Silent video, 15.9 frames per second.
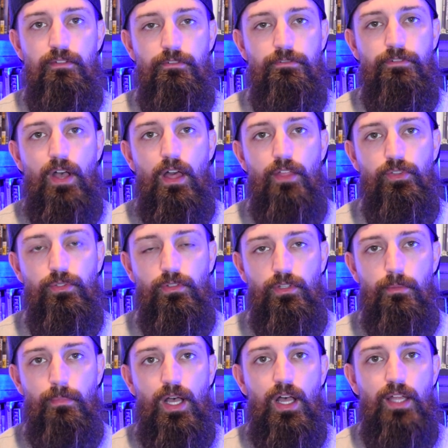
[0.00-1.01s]
Father
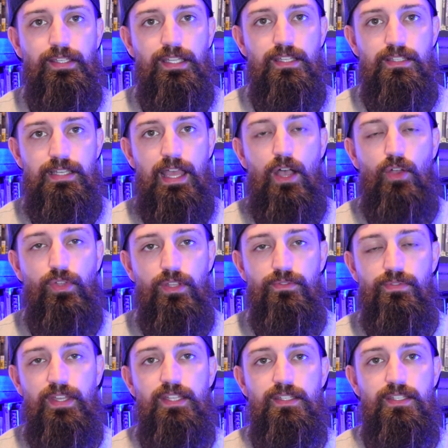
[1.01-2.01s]
Lamont is now
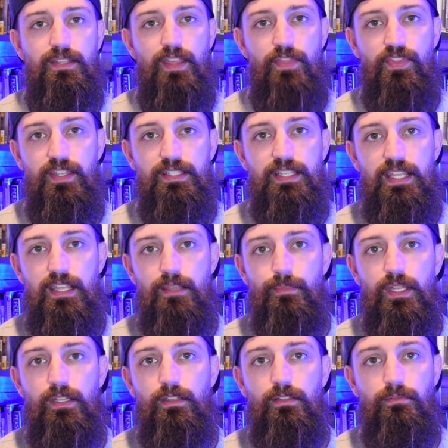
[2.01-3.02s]
convinced that the
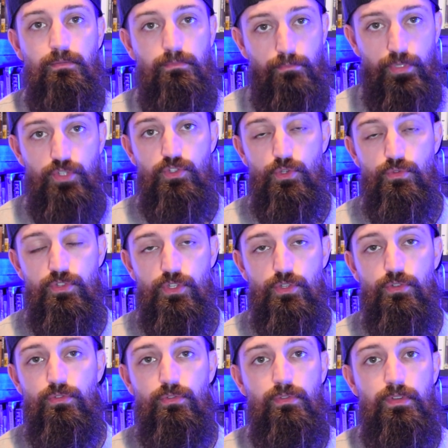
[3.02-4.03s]
demon
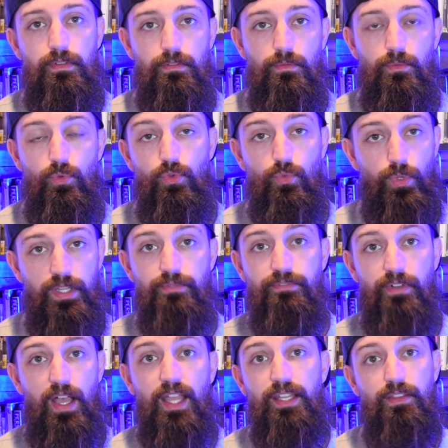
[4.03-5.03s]
Pazuzu, we
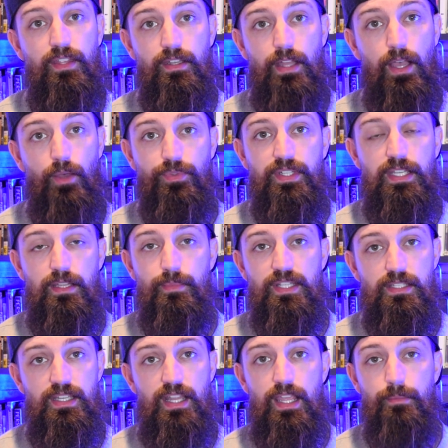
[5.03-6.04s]
find that out the
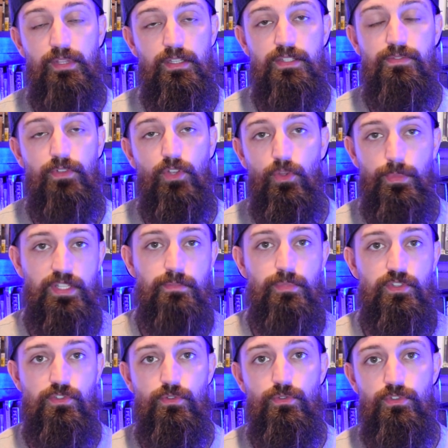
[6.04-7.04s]
demon's name in this film, it's
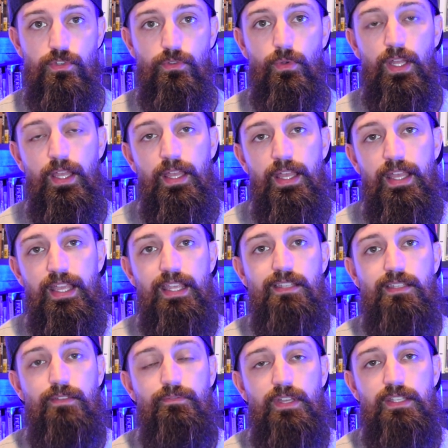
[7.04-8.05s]
Pazuzu.
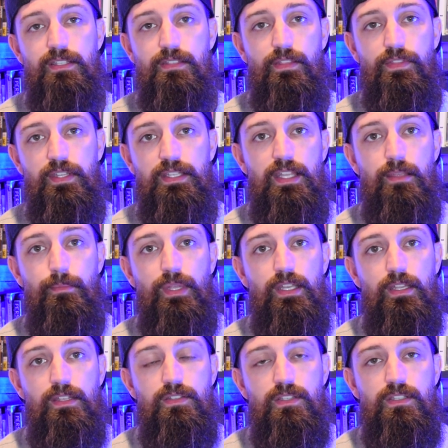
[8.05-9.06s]
He's convinced that the demon
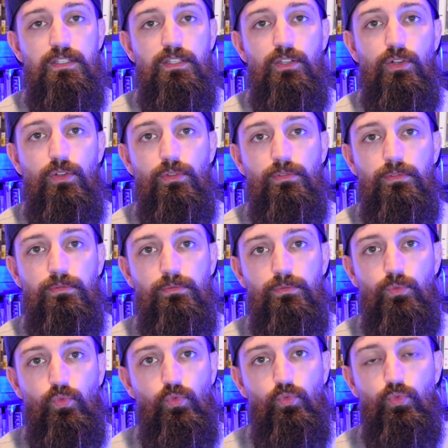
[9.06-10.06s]
is still
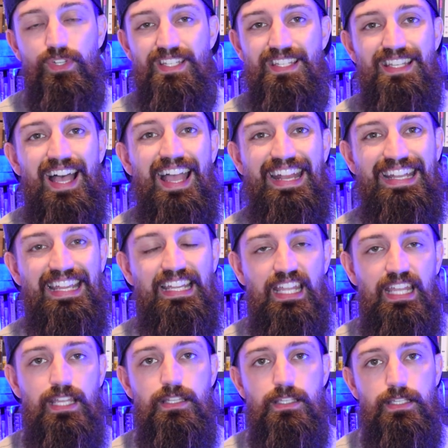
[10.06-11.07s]
residing
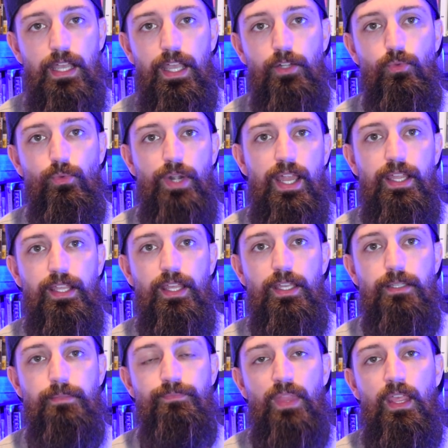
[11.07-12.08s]
inside
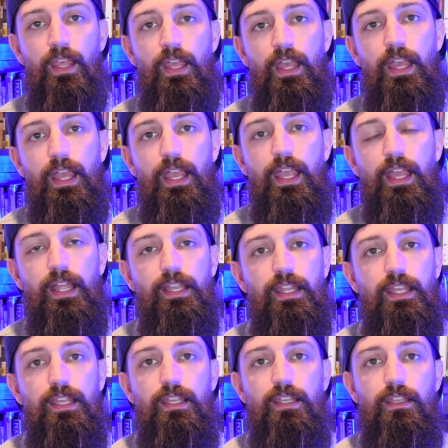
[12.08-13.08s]
Regan, and
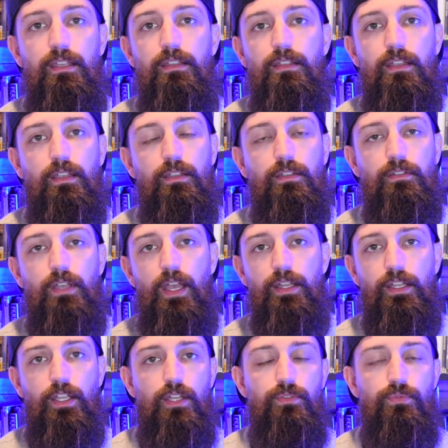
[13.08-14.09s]
he kind
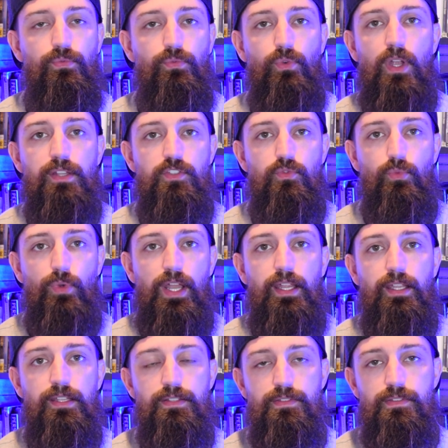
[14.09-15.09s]
of confronts
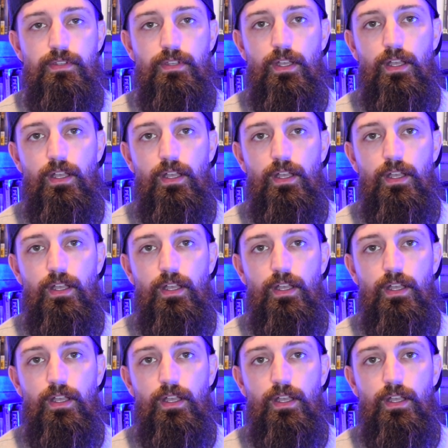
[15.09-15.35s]
Regan's